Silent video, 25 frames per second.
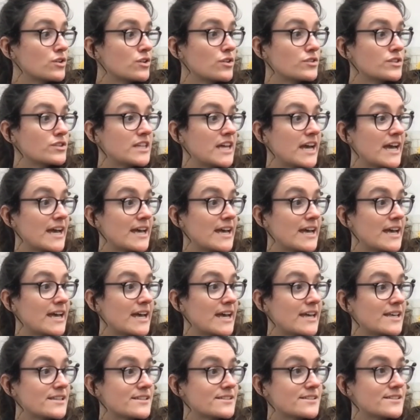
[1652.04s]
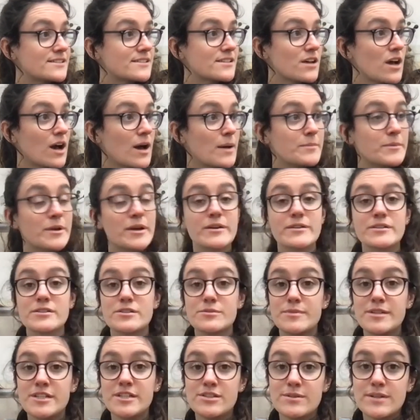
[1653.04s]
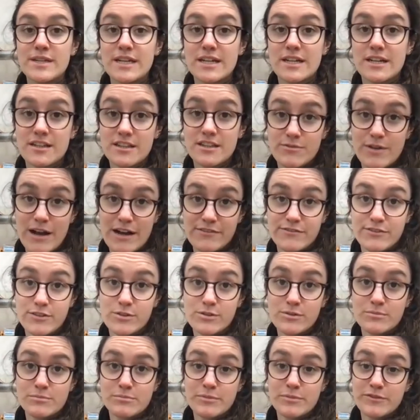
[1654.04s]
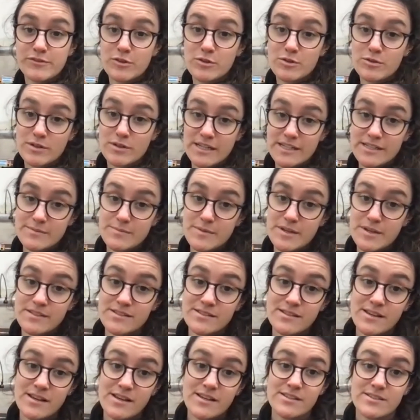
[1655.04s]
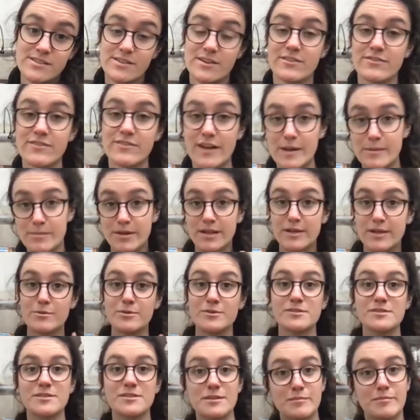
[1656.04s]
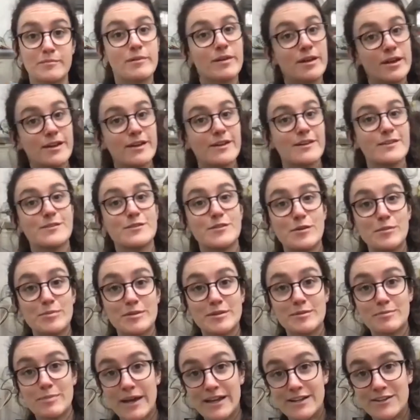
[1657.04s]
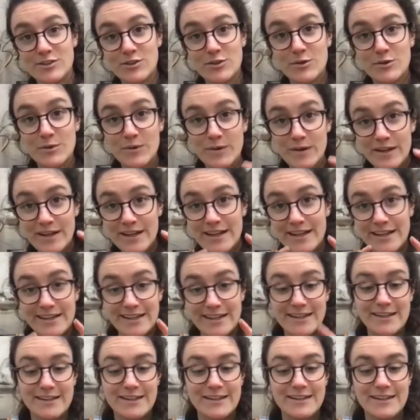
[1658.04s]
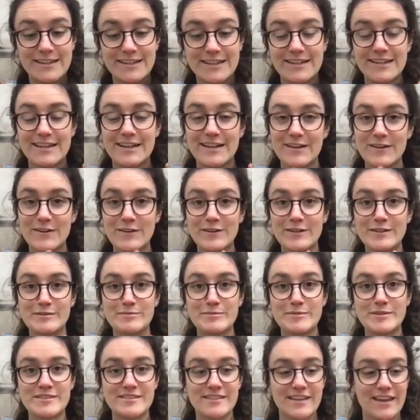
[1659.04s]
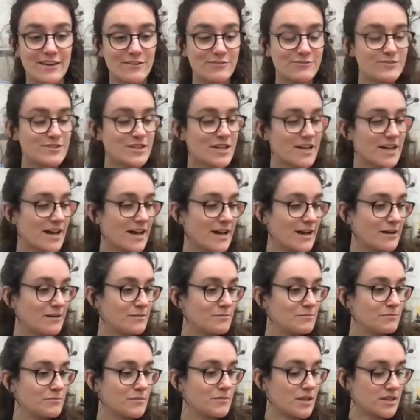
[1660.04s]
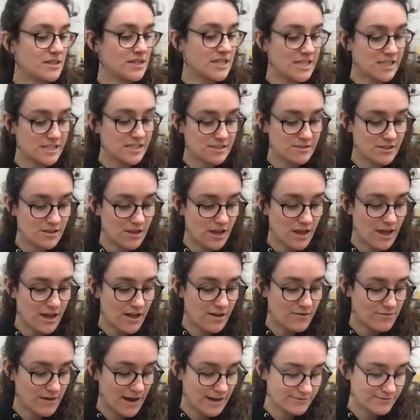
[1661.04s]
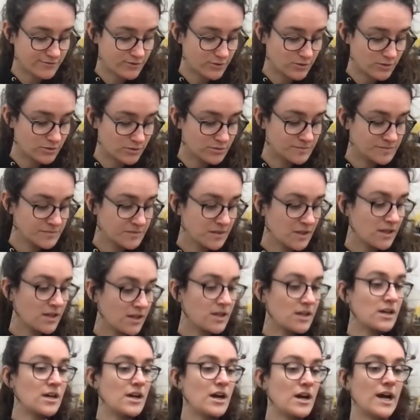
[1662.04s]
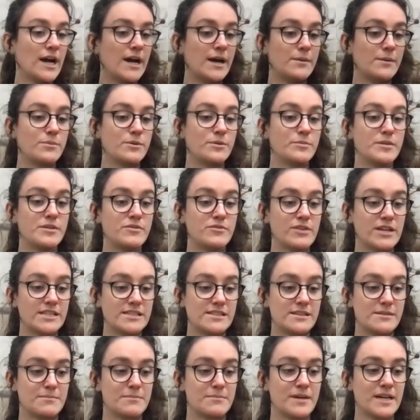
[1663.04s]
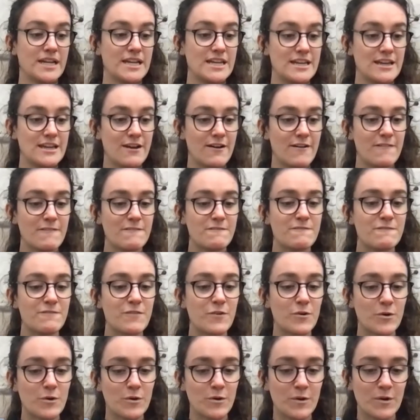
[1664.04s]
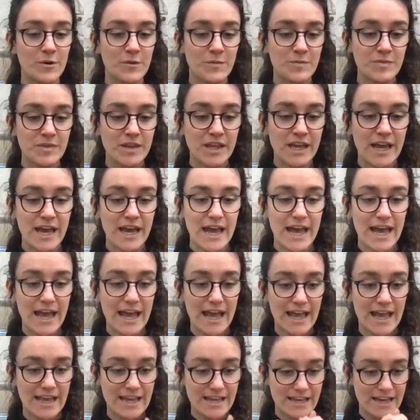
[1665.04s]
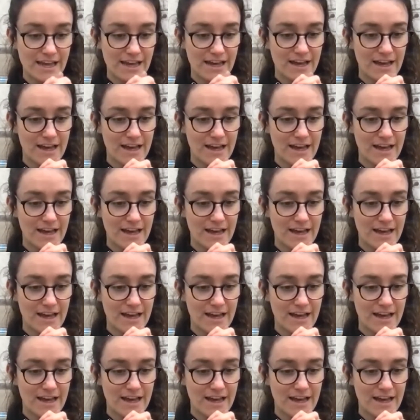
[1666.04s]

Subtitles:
I'm going to be doing another raffle before Christmas, so if anybody wants some super special little Christmas gift, this raffle will be raising money for a